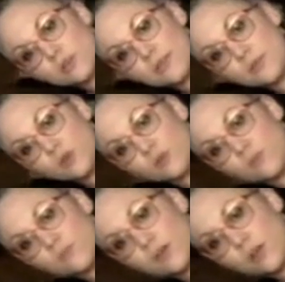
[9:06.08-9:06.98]
move
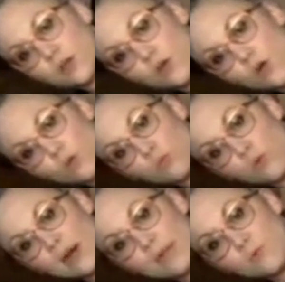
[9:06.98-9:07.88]

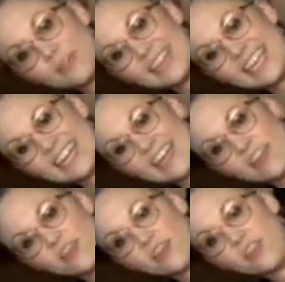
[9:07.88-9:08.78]
right within
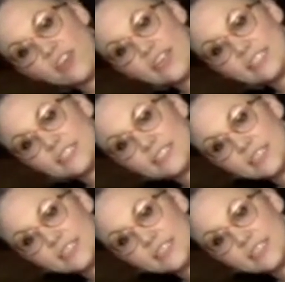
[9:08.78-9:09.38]
this